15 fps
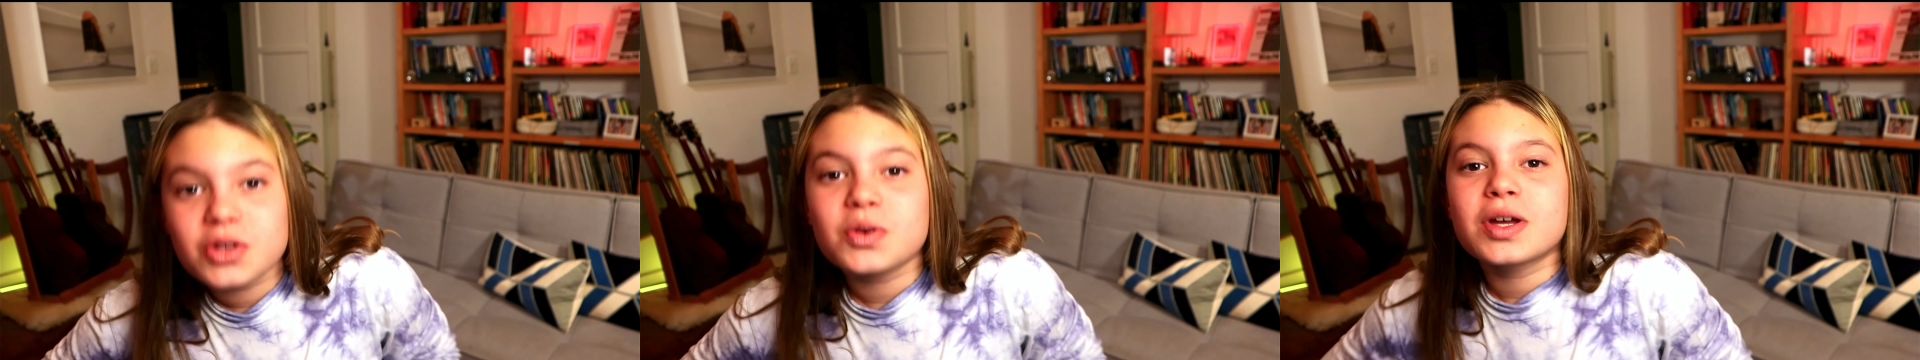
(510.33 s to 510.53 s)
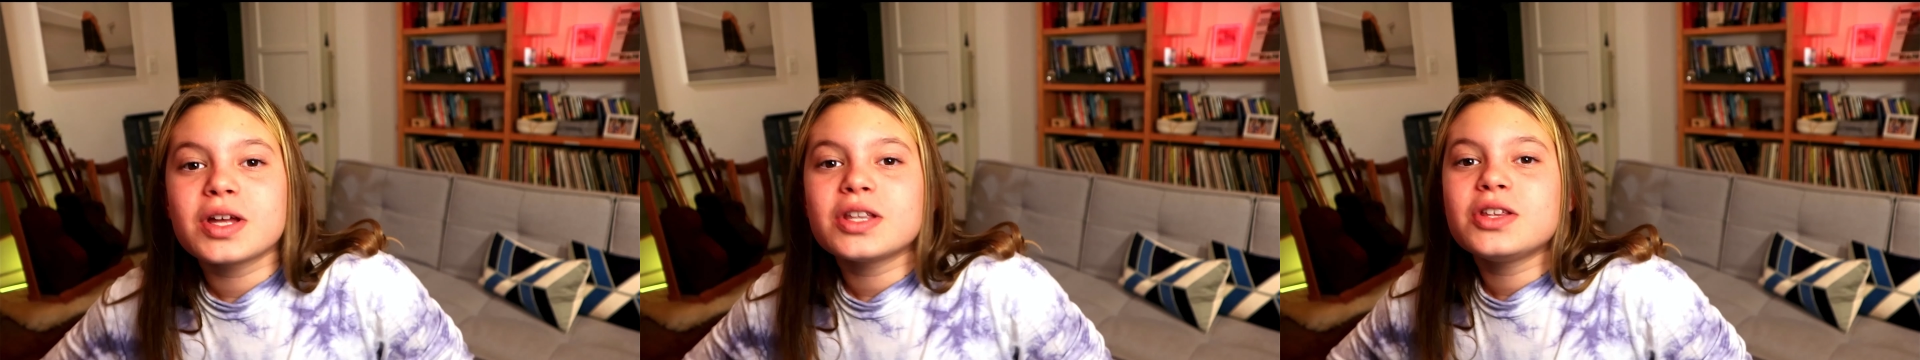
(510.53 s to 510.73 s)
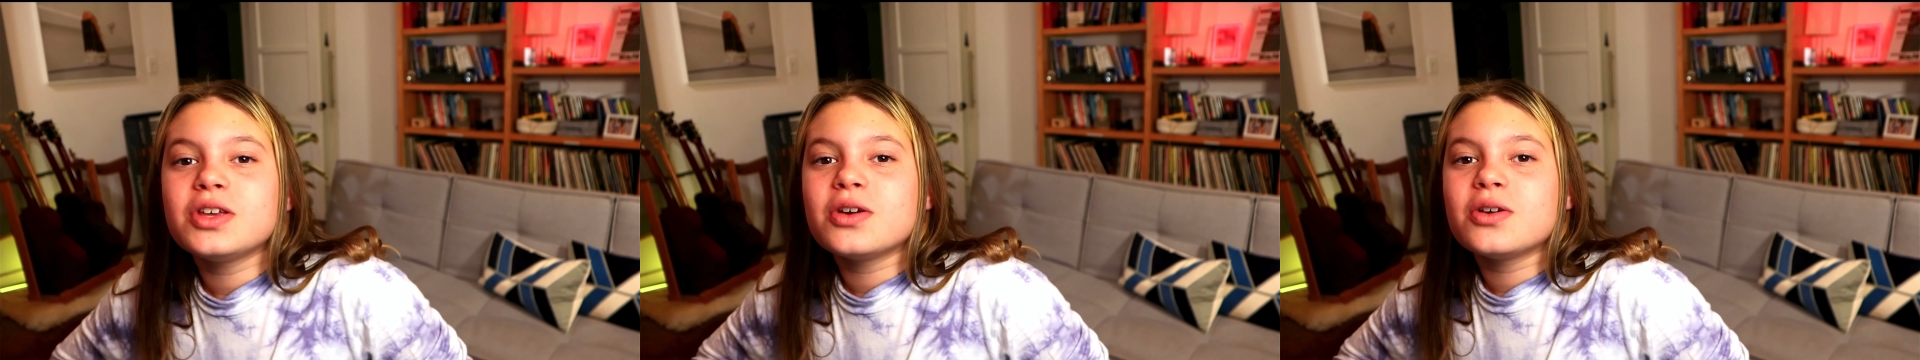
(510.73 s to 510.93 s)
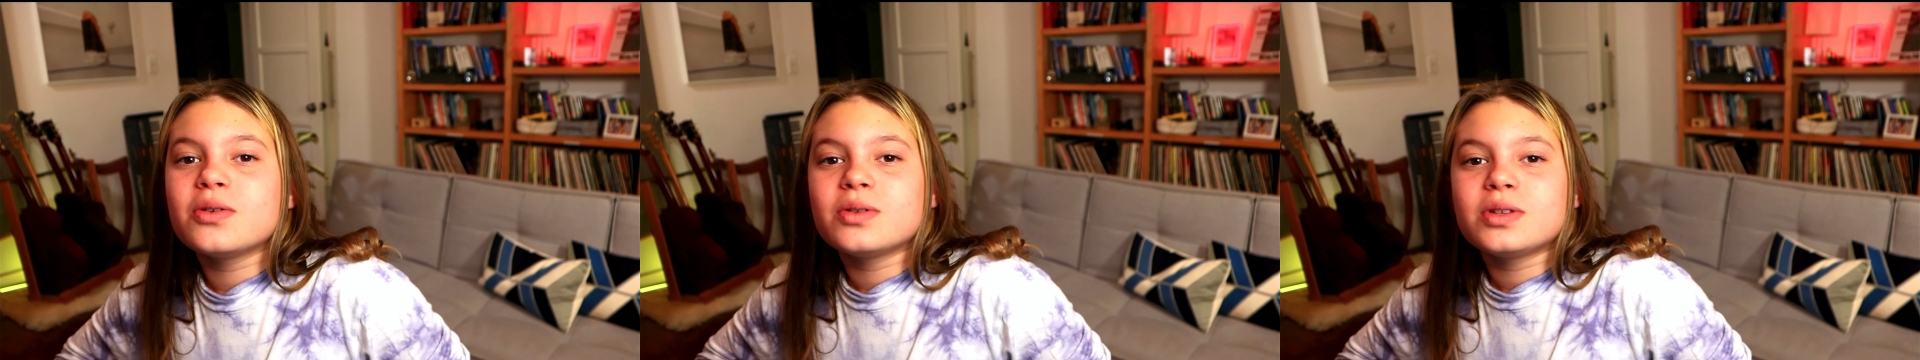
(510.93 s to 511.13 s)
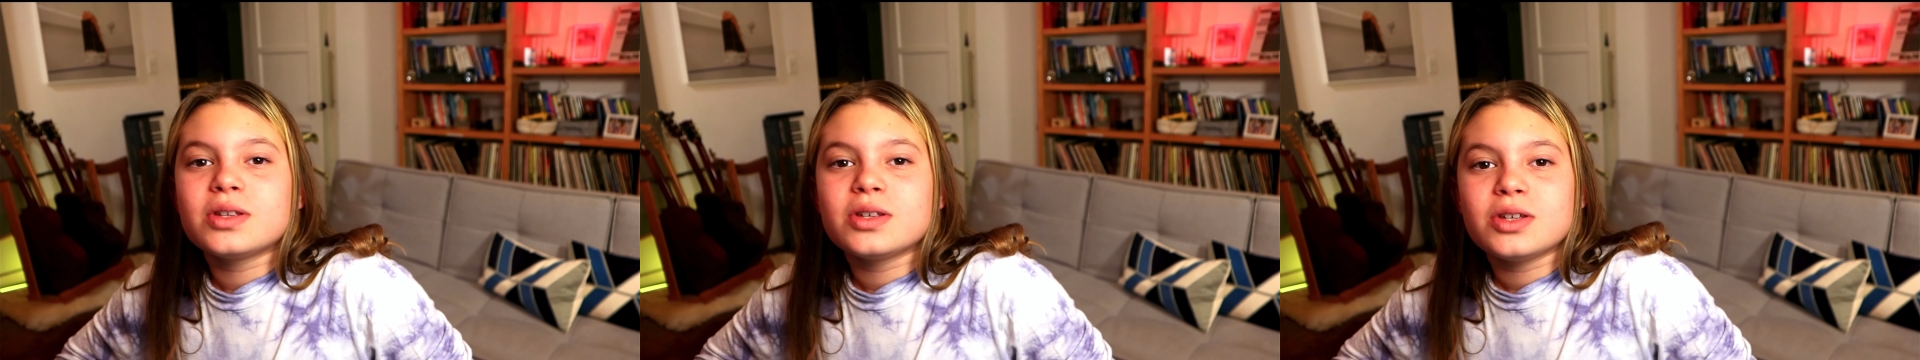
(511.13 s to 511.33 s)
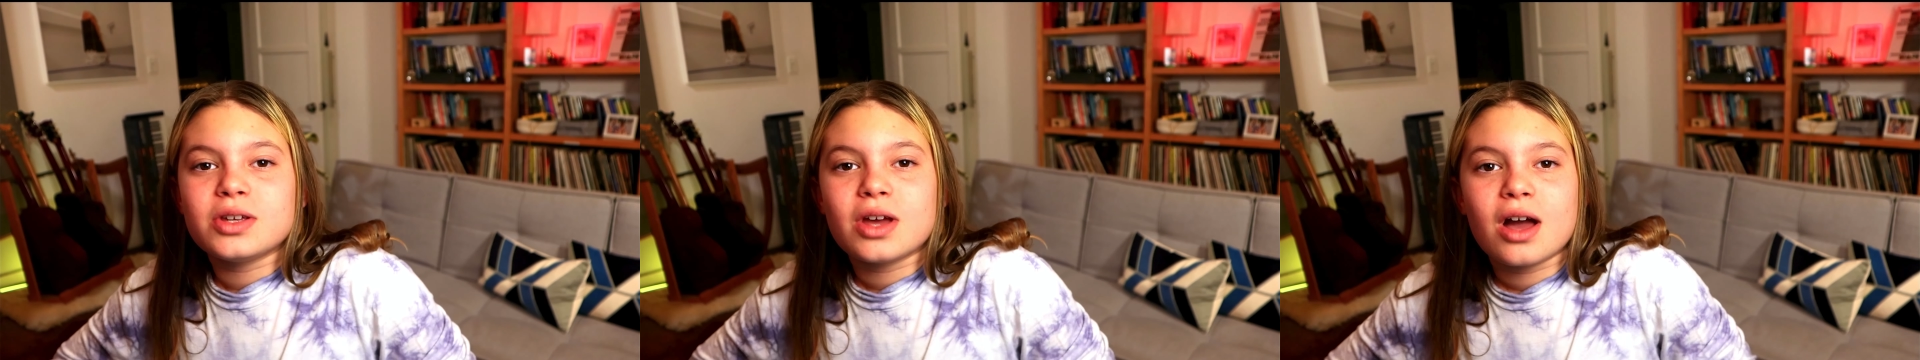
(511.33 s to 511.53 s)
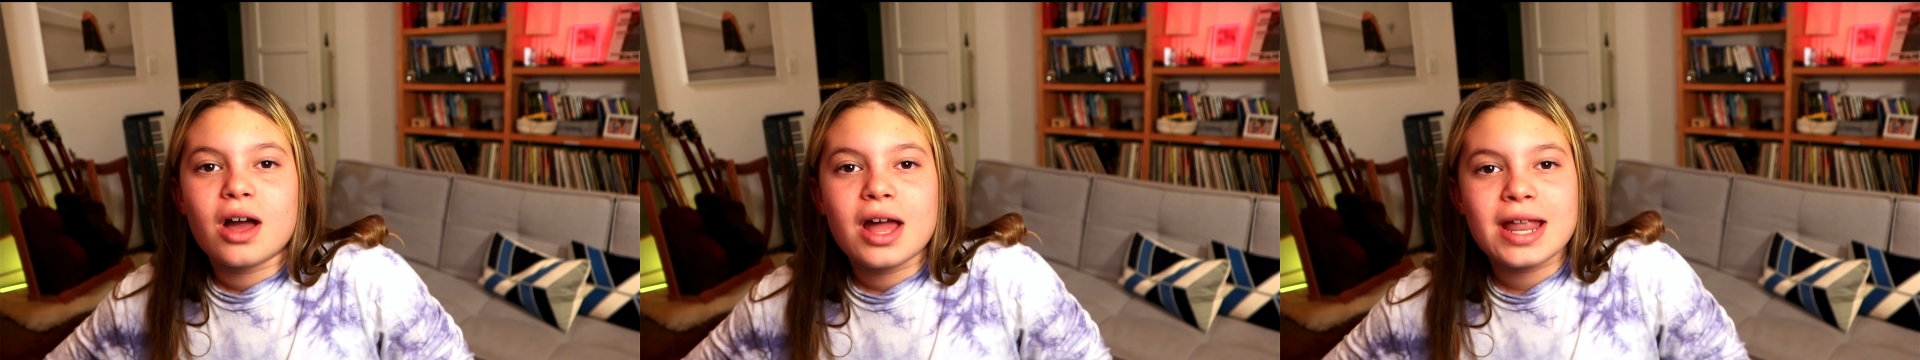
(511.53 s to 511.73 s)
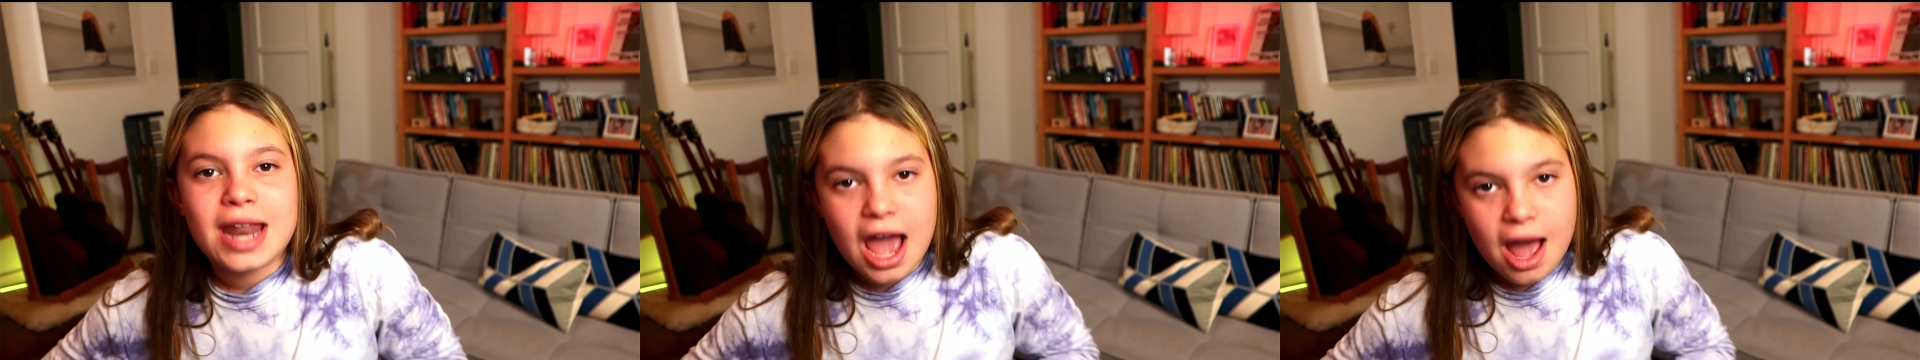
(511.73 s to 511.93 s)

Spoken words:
you could use an